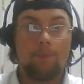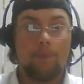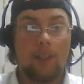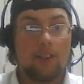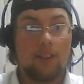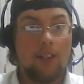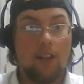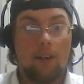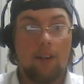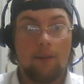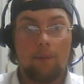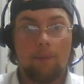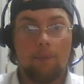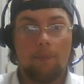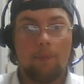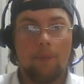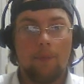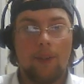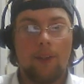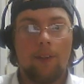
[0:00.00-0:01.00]
That's it.
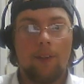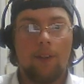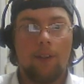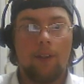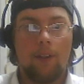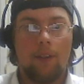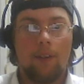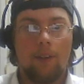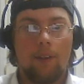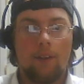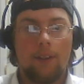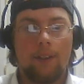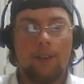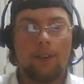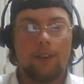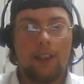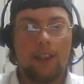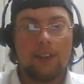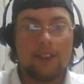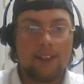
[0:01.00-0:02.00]

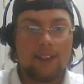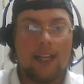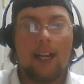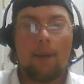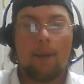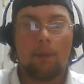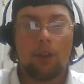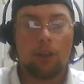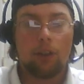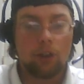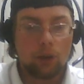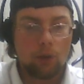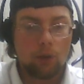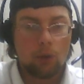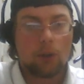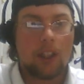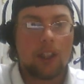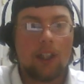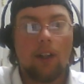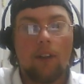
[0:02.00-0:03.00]
That's game, because as soon as
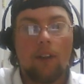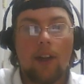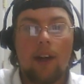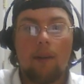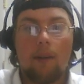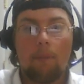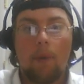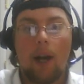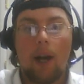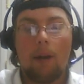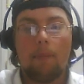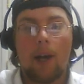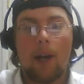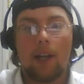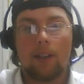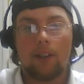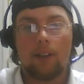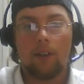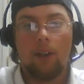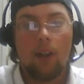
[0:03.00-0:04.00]
you kill that Mind
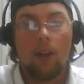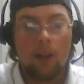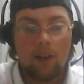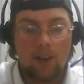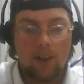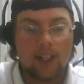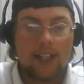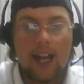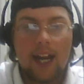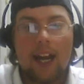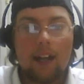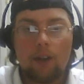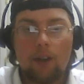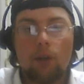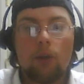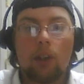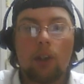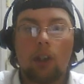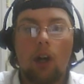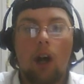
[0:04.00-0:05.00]
Master, they can't
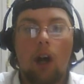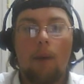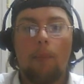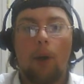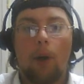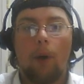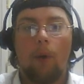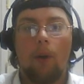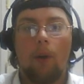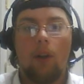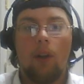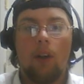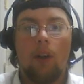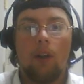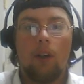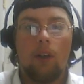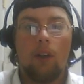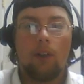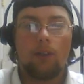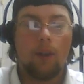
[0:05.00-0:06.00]
do their combo.
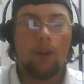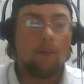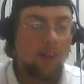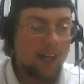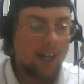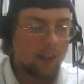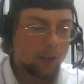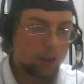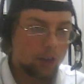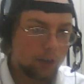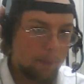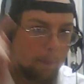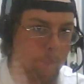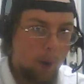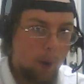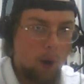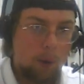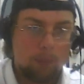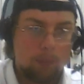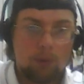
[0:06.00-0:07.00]
So Veiler
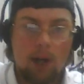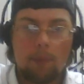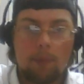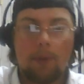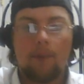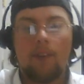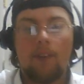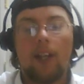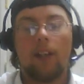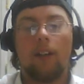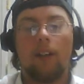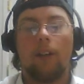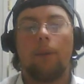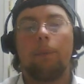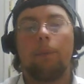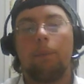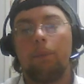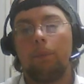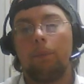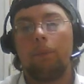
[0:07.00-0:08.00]
just boom, drop the Veiler.
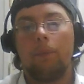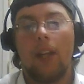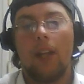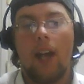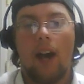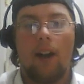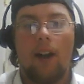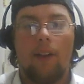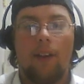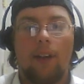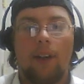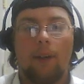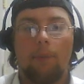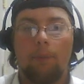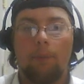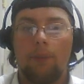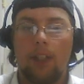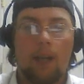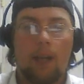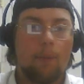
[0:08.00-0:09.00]
Out of there.
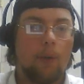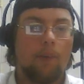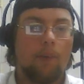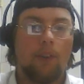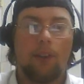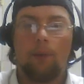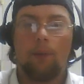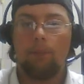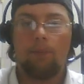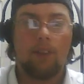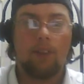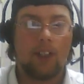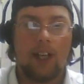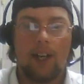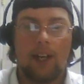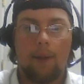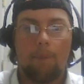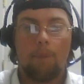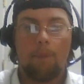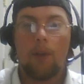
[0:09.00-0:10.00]
Game over.
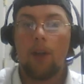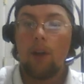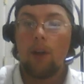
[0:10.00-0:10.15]
Forget it